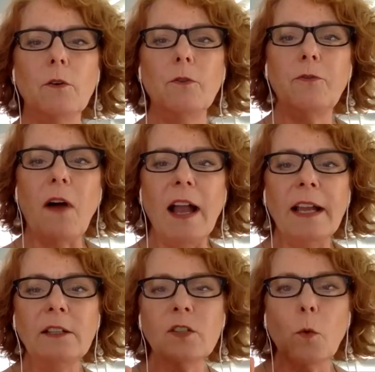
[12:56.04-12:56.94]

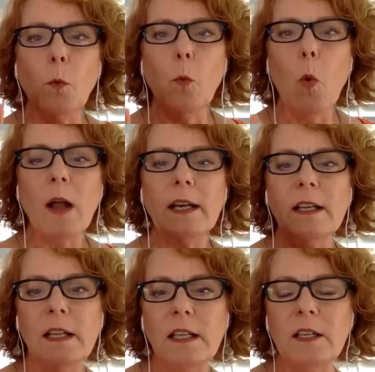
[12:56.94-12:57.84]
find what
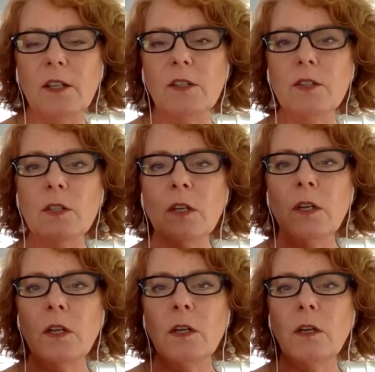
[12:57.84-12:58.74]
it is
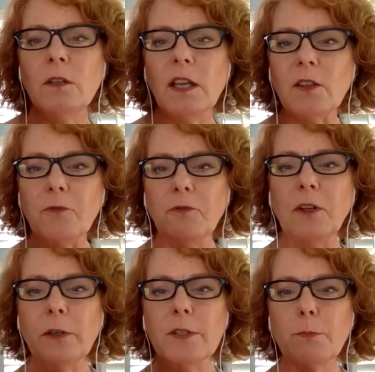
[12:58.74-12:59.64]
that the
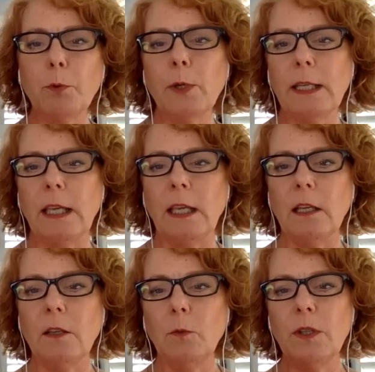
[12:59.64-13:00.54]
fear is pricking
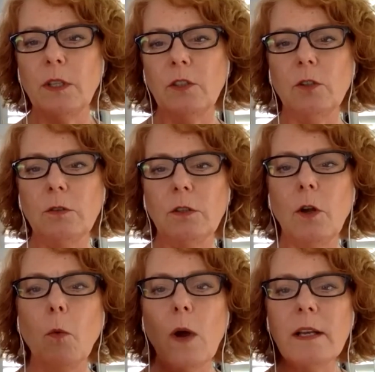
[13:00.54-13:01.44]
within you,
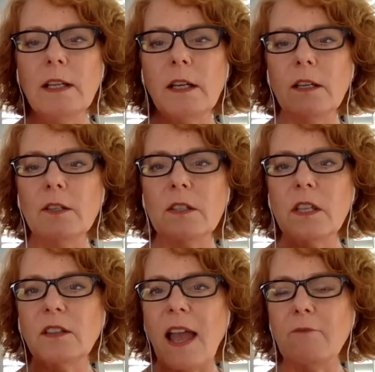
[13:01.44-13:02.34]
what it is
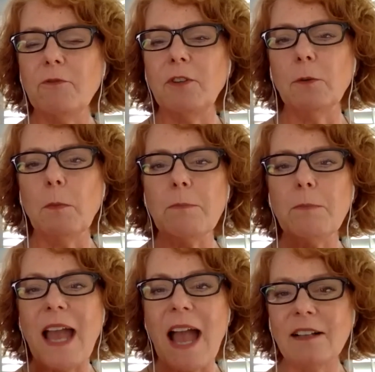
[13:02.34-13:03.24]
that fear might
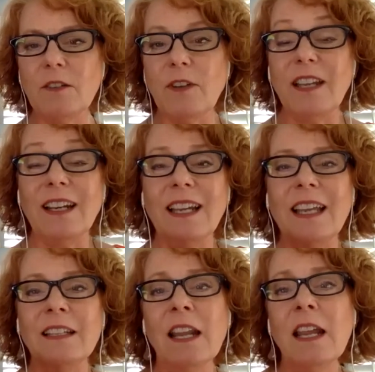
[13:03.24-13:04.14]
be activating.
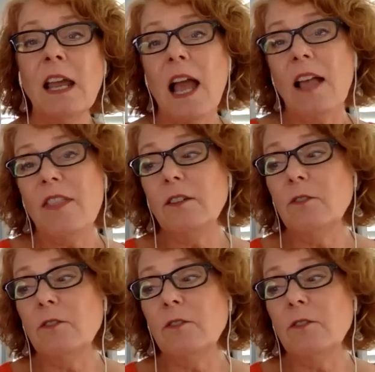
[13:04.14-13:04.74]
And then